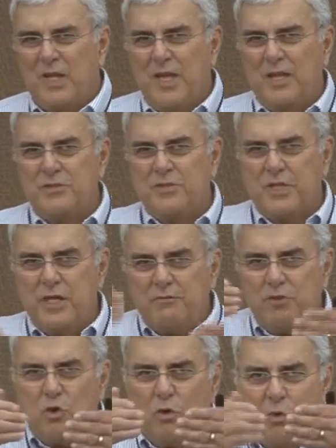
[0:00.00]
is
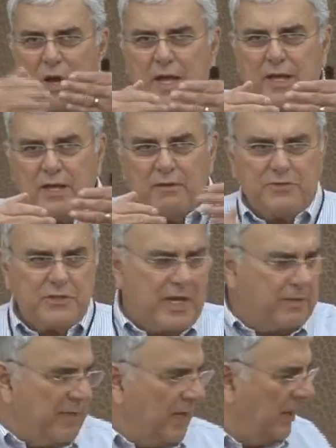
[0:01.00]
give you a way of
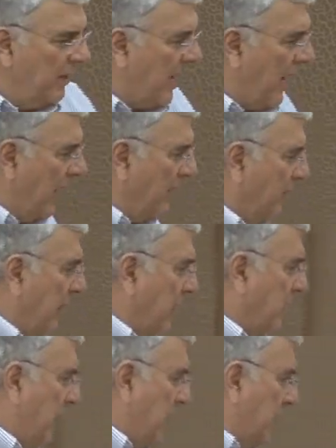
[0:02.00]
segmenting. I
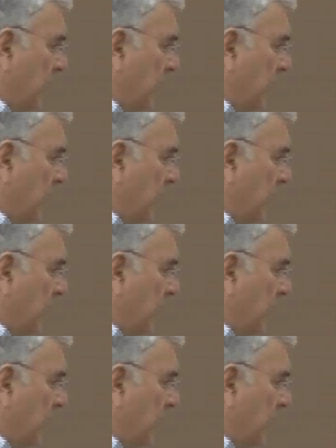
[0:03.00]
think the